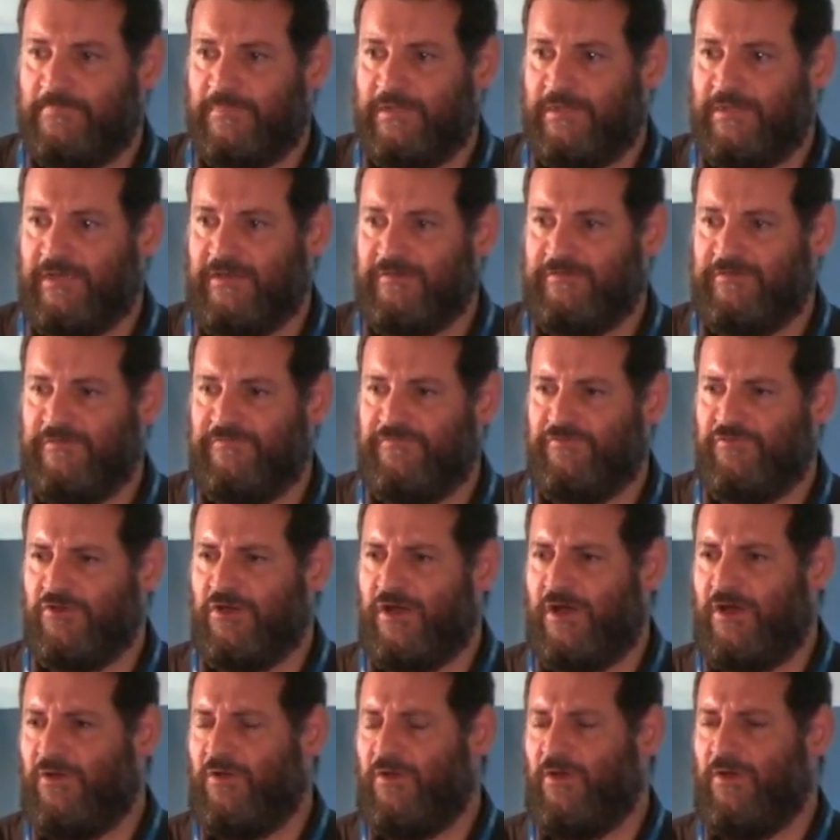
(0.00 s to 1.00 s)
And if you
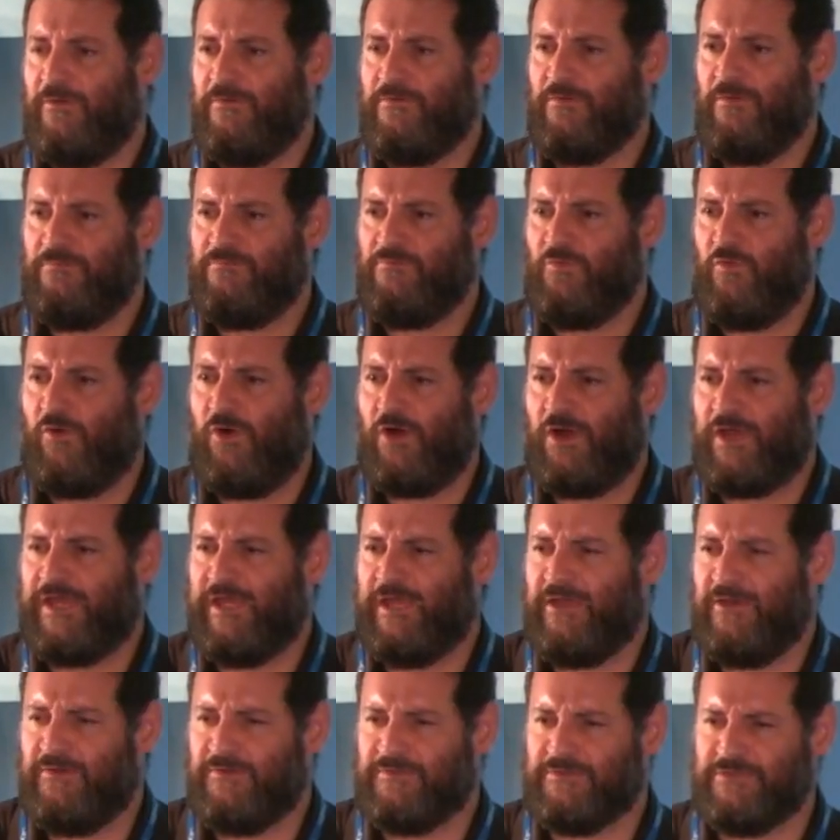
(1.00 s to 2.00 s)
are
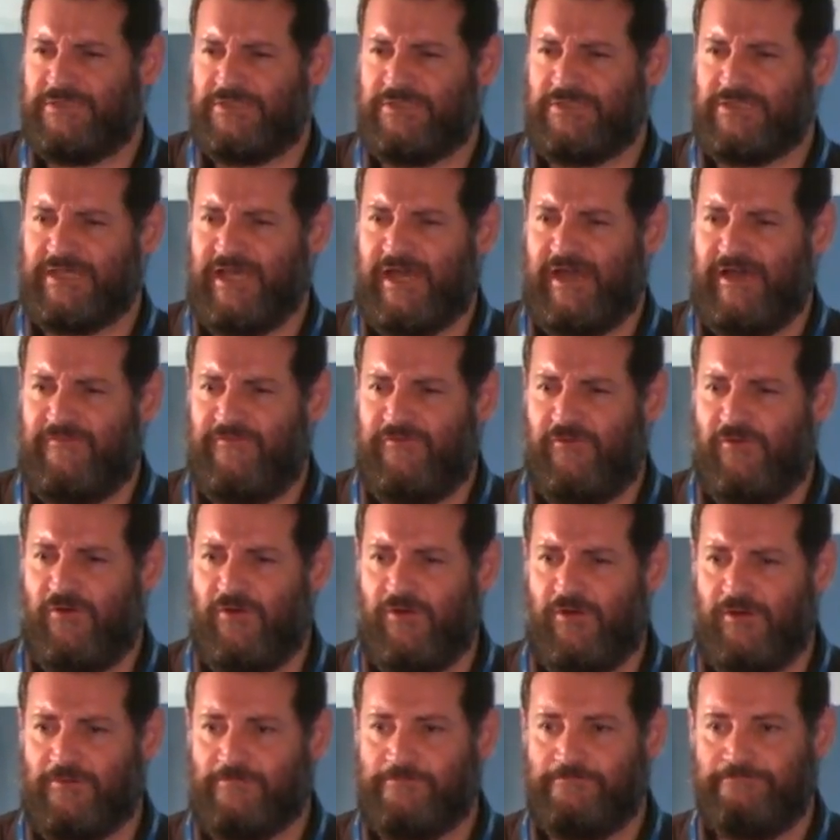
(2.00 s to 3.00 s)
working on TOGAF
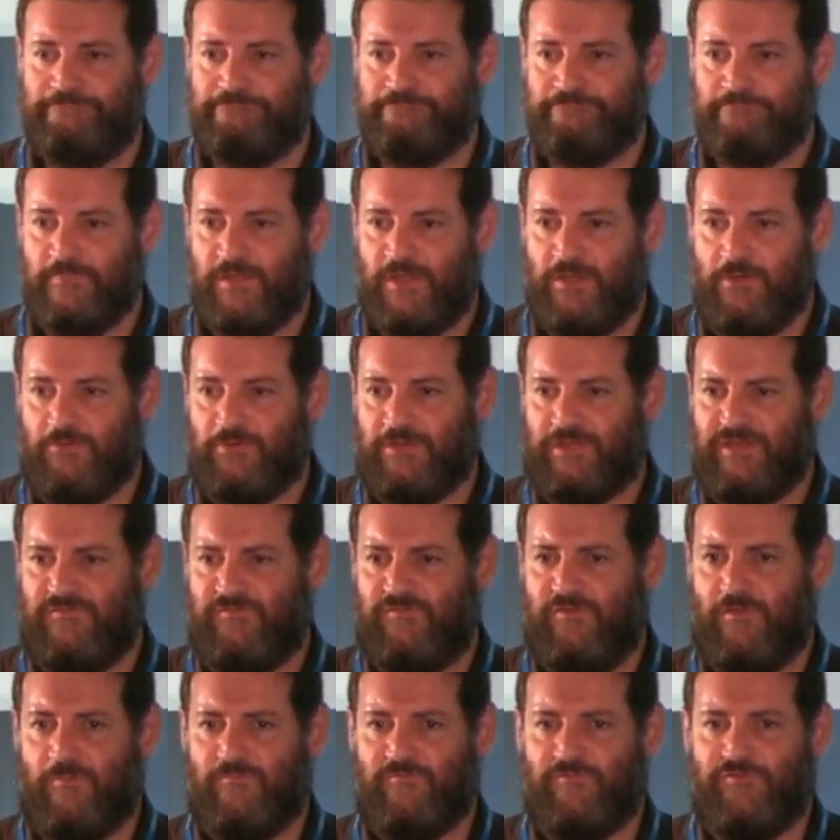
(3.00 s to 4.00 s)
for looking
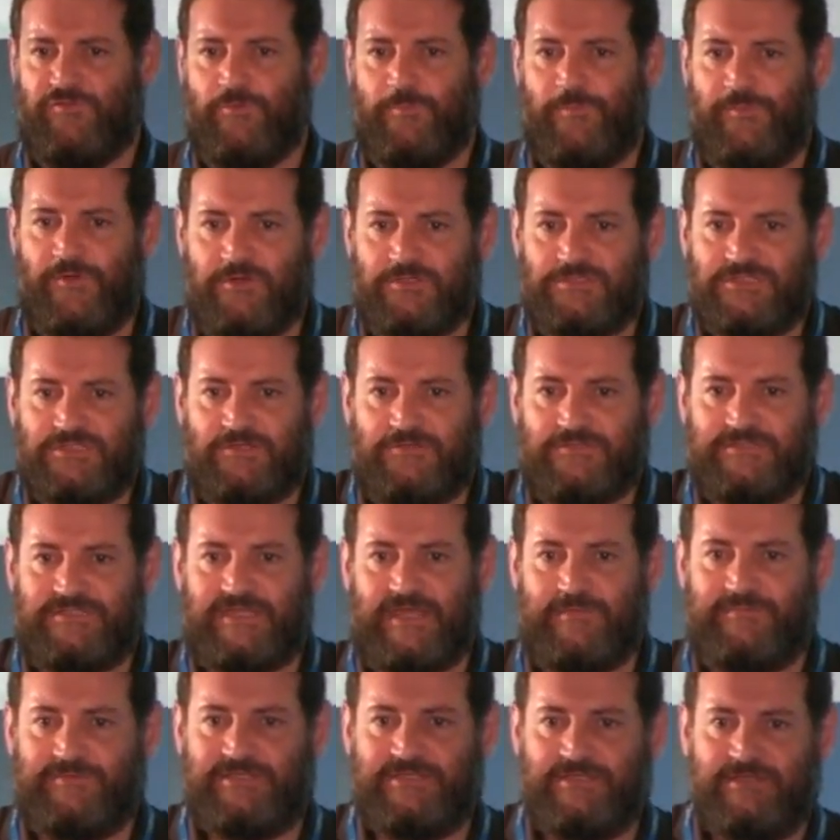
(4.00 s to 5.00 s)
from viewpoints
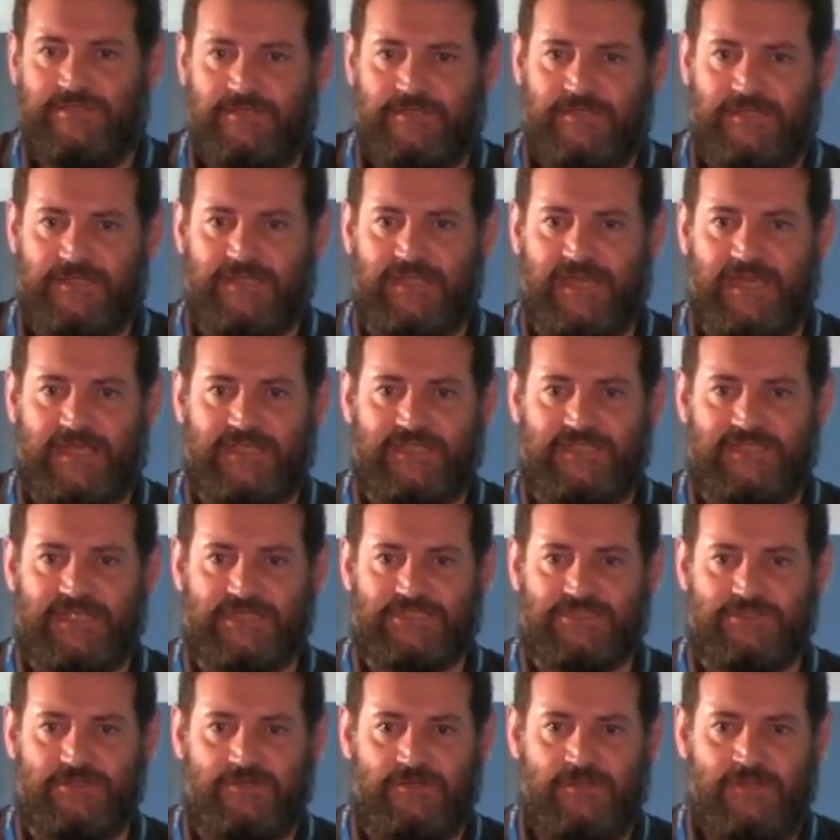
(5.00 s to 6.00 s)
concept in
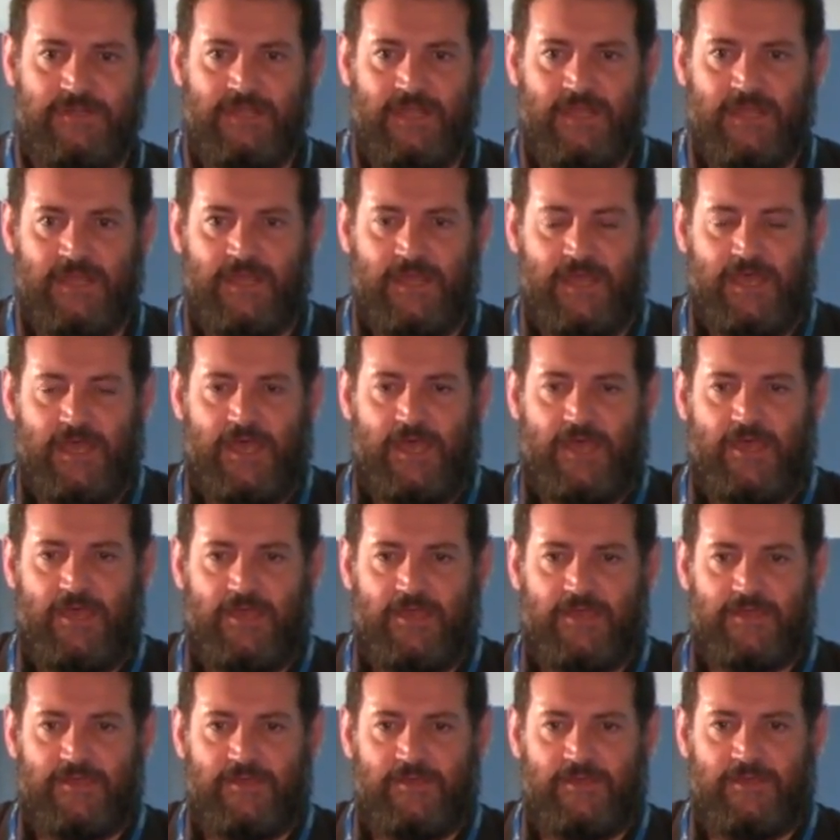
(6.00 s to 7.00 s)
architecture.
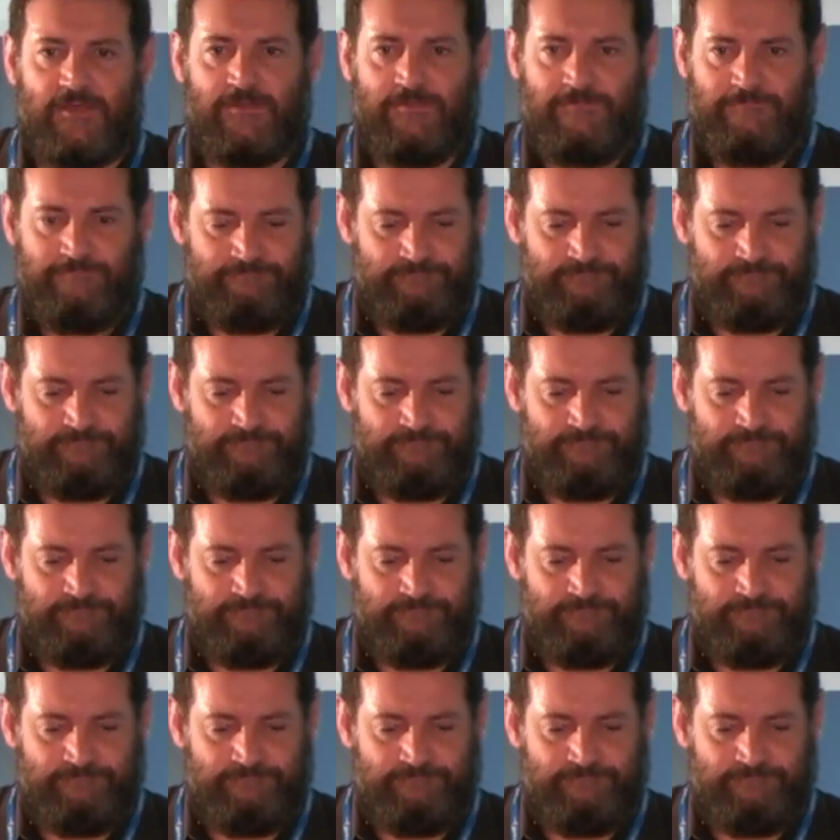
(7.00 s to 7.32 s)
Uh,